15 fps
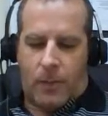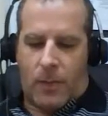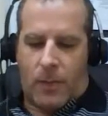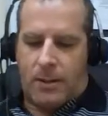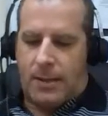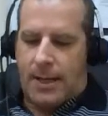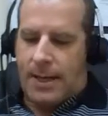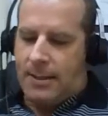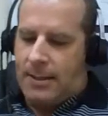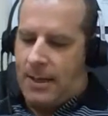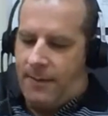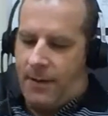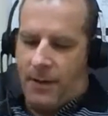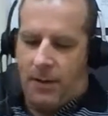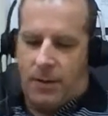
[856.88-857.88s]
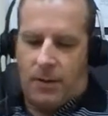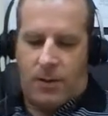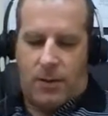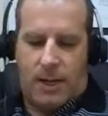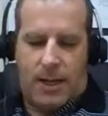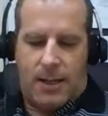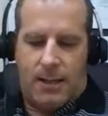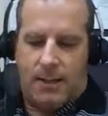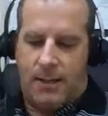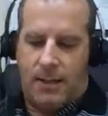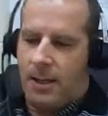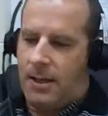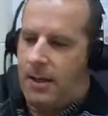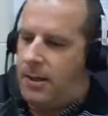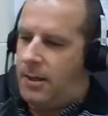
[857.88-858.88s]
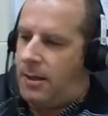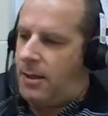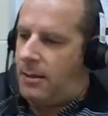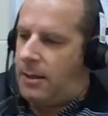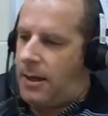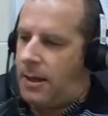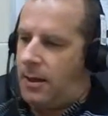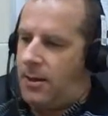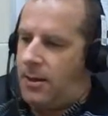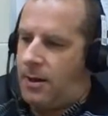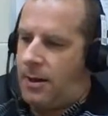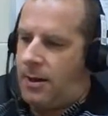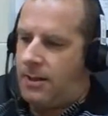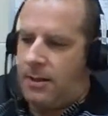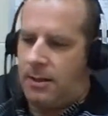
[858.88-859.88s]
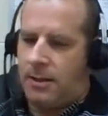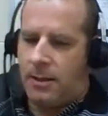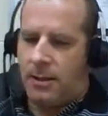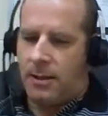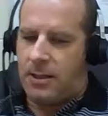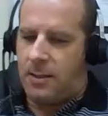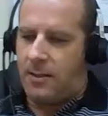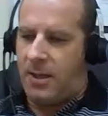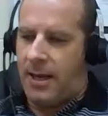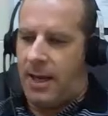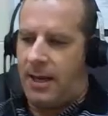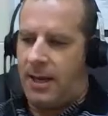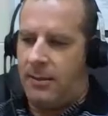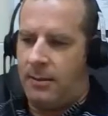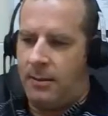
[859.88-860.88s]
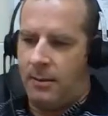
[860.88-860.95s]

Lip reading: Slide 72, I didn't see anything that I thought I need to explain.